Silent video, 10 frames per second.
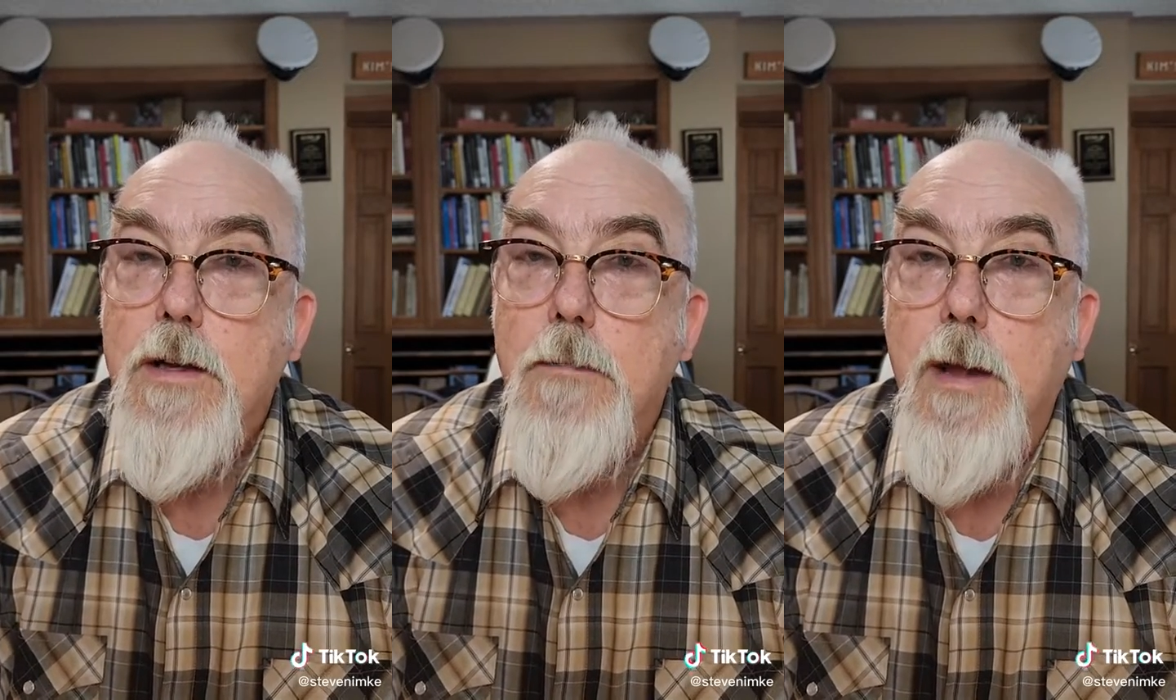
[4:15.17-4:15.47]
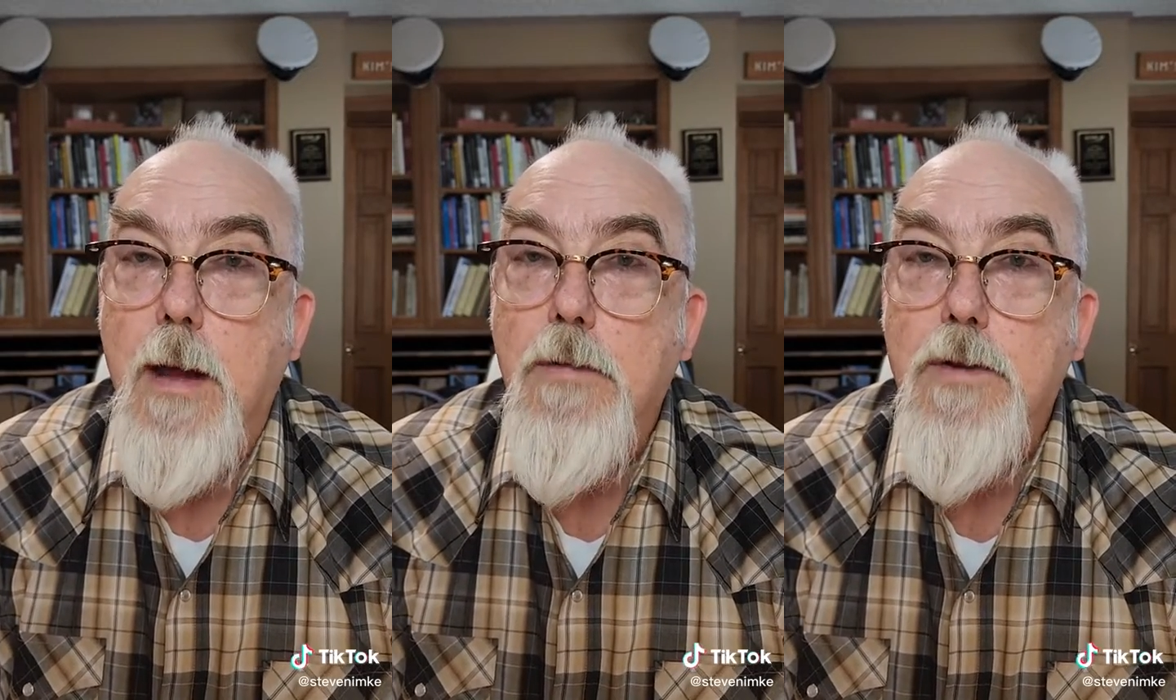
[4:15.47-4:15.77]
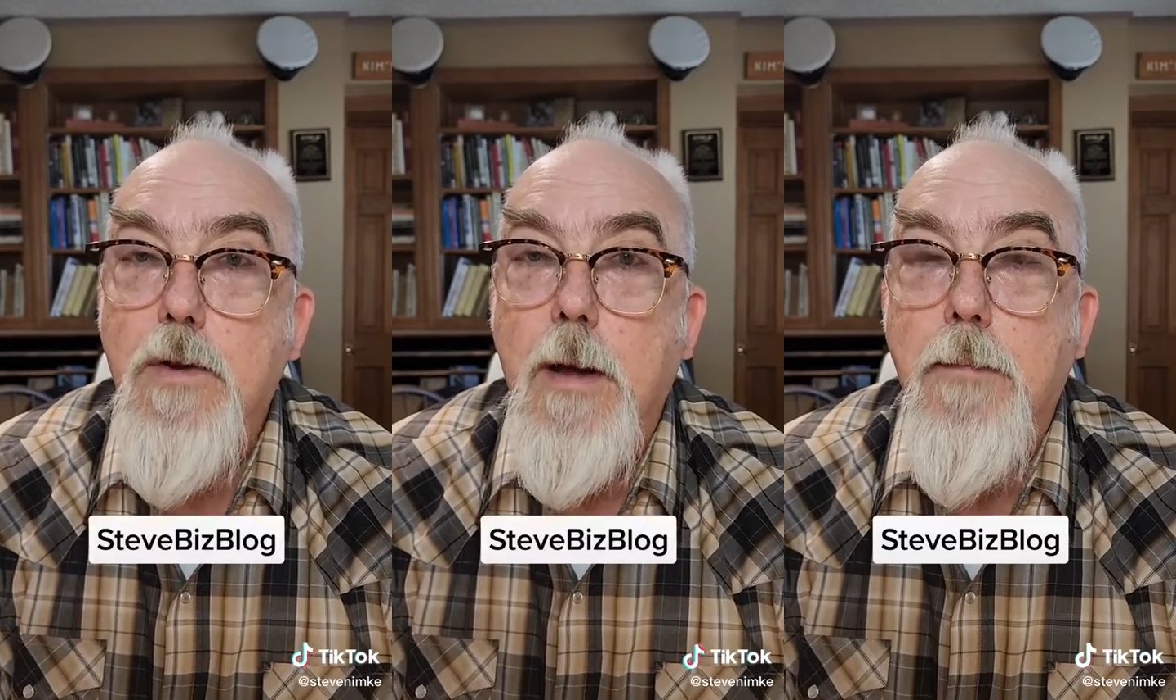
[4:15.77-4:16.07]
to be able
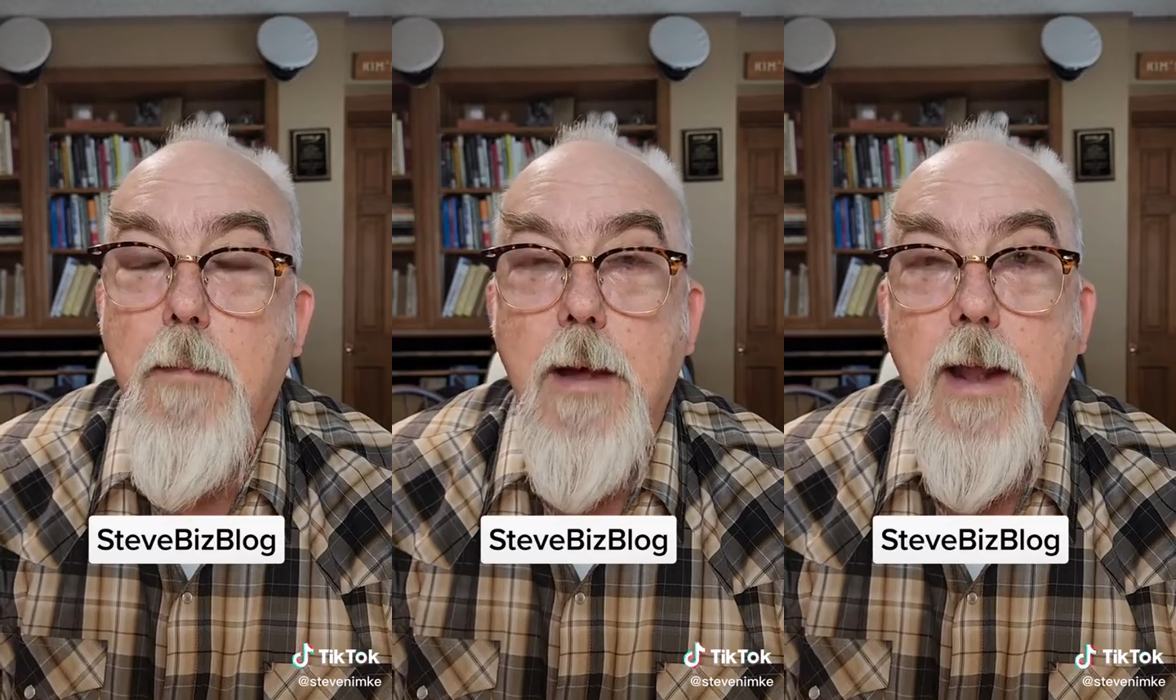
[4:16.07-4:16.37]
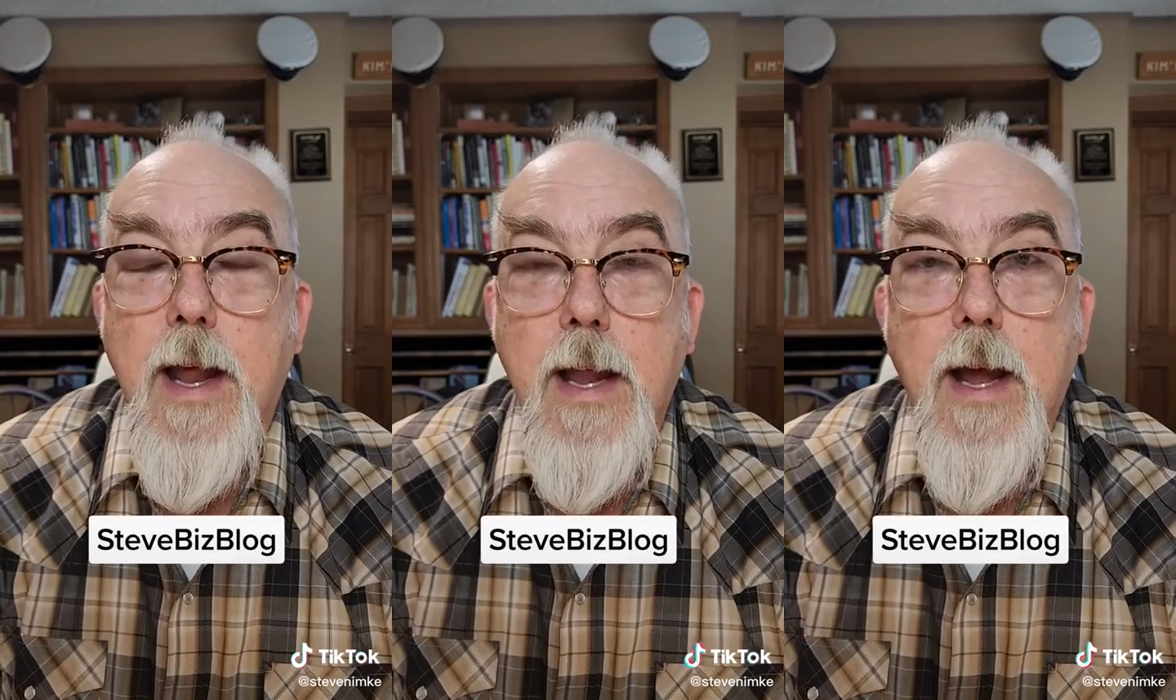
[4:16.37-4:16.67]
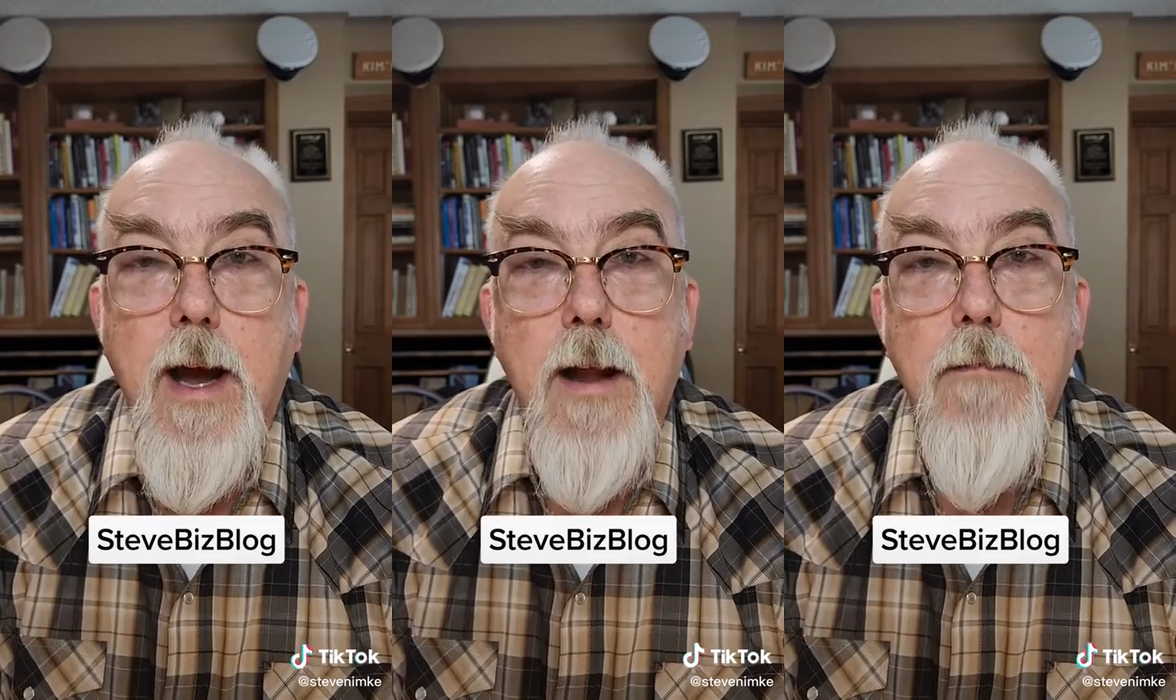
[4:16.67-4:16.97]
to implement any
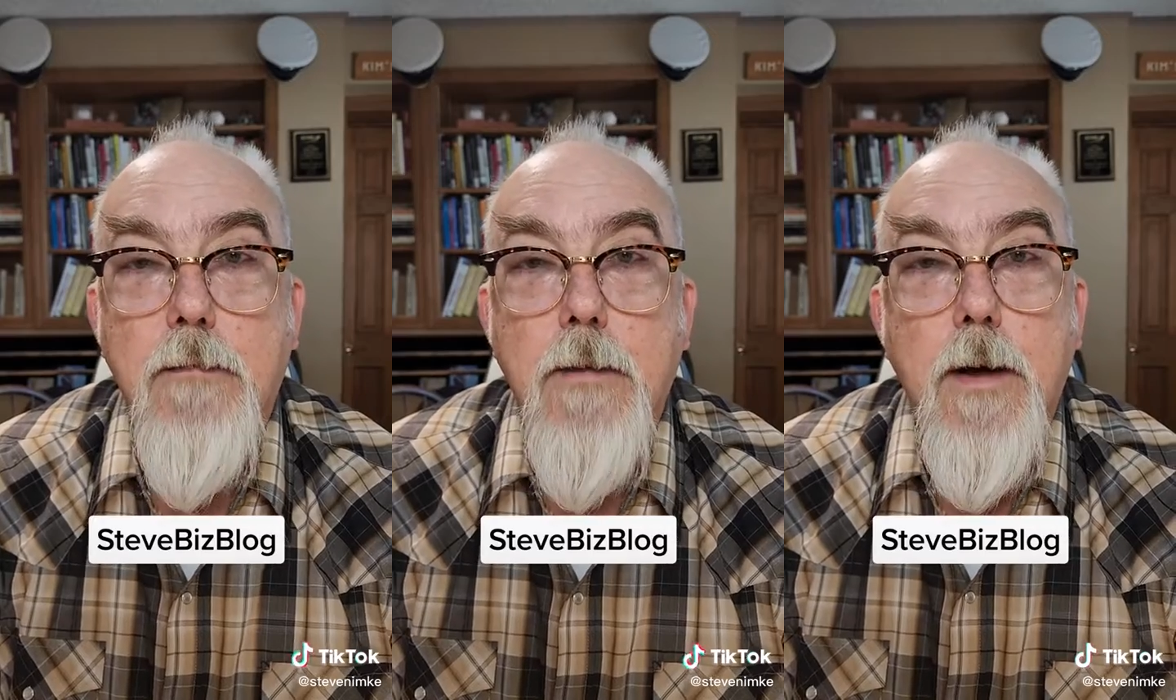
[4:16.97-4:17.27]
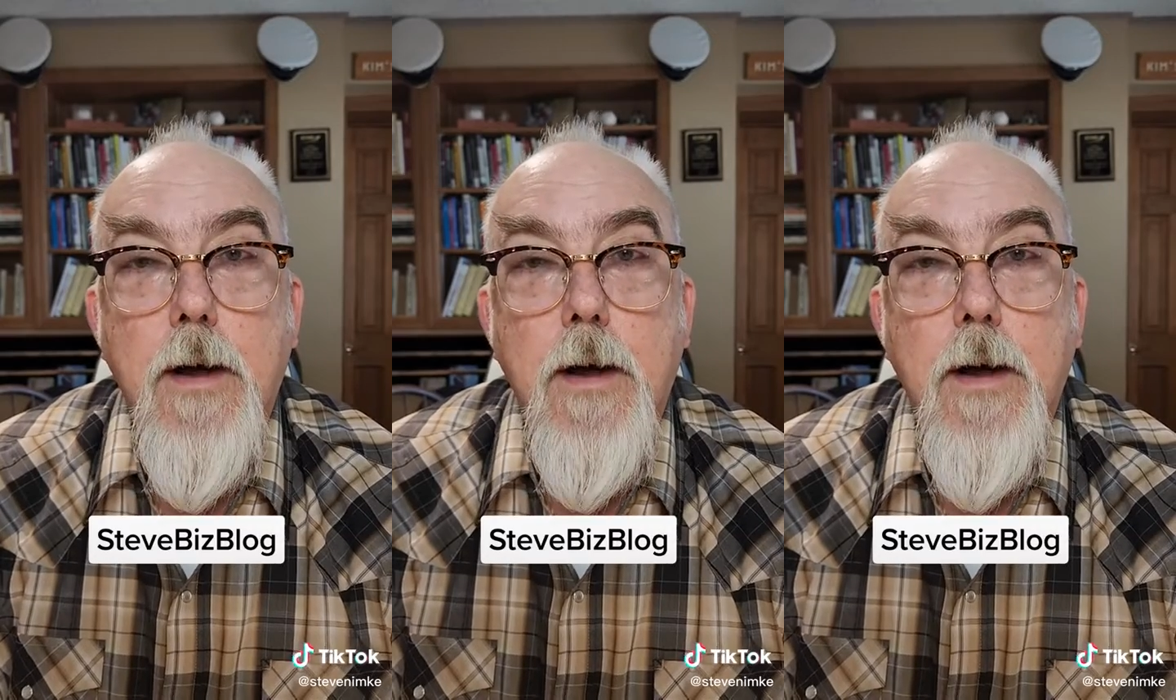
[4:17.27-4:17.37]
kind of